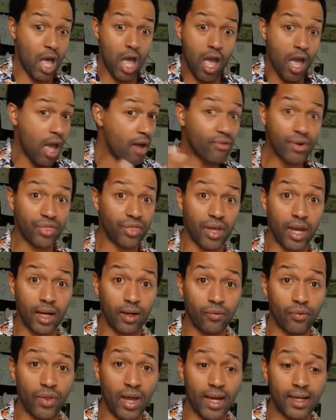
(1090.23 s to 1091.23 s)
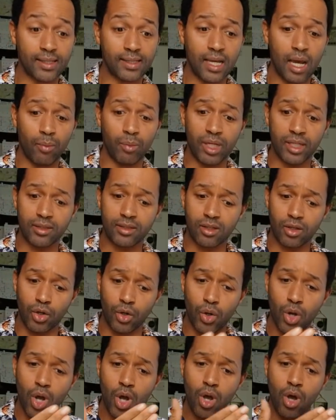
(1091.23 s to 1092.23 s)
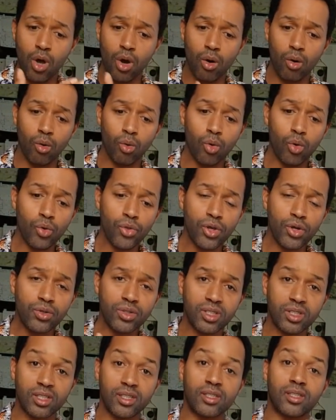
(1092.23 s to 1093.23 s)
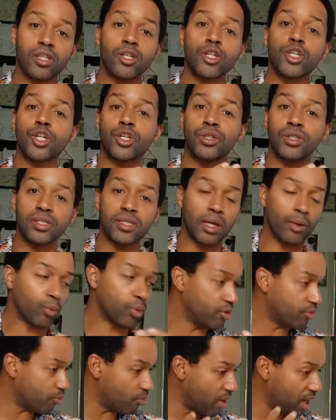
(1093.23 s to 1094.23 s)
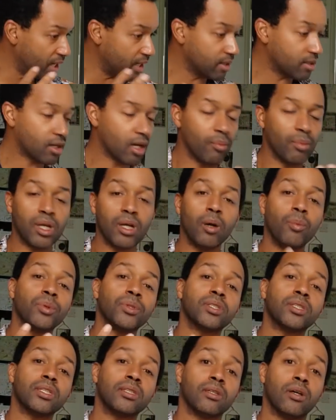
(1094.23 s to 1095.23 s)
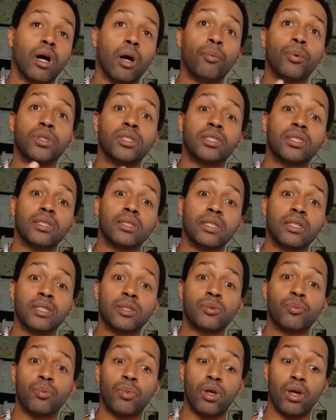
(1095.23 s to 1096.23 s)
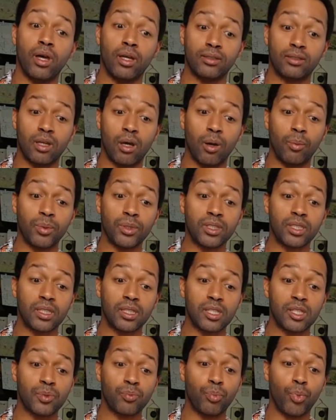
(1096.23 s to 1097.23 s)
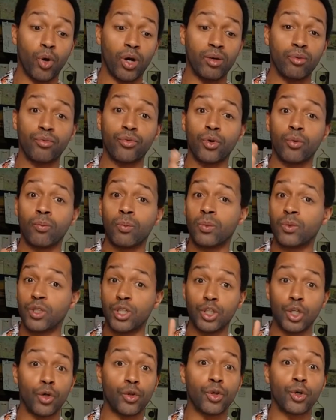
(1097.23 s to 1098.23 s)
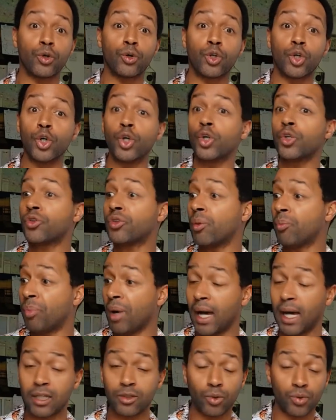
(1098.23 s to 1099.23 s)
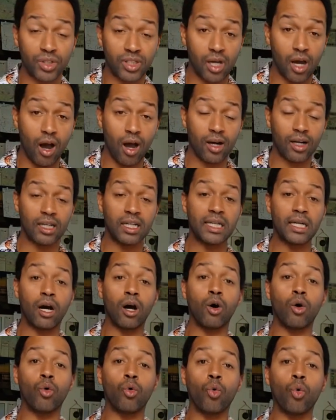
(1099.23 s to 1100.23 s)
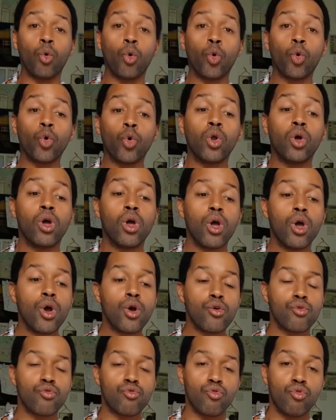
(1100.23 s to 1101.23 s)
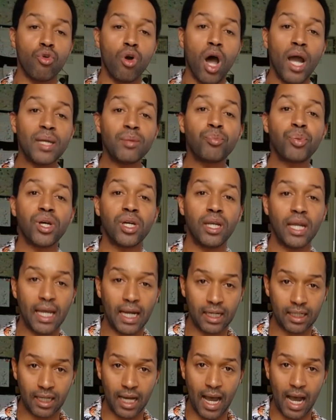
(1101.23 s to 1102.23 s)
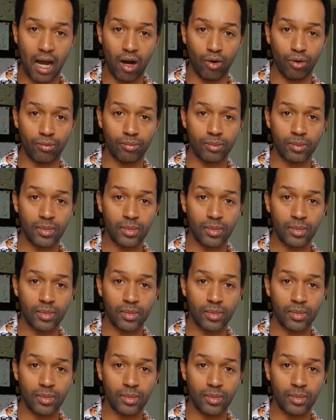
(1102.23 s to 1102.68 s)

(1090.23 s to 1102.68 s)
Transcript: everything that is happening. So all those decisions that we've made coming up until this point, for, you know, the good, the bad, or the ugly, are all ripening now.